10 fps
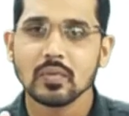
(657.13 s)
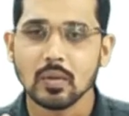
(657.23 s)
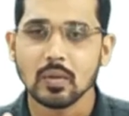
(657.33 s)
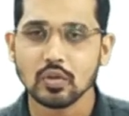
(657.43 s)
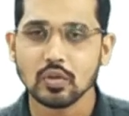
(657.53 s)

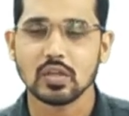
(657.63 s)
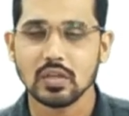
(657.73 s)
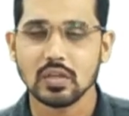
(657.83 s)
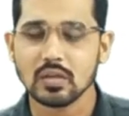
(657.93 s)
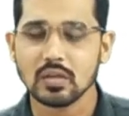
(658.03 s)

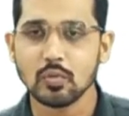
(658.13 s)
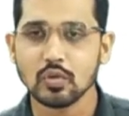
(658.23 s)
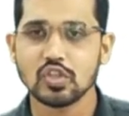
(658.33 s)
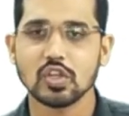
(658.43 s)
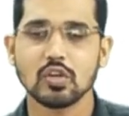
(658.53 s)
composition in a
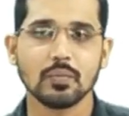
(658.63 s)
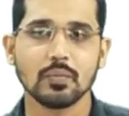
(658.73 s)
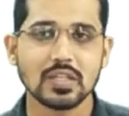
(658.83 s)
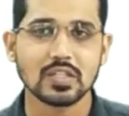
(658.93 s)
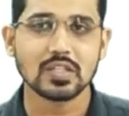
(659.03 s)
composition of the
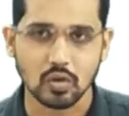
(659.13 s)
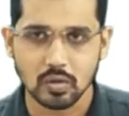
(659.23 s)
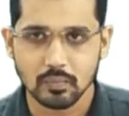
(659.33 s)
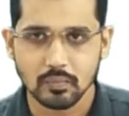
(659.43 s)
feedstock.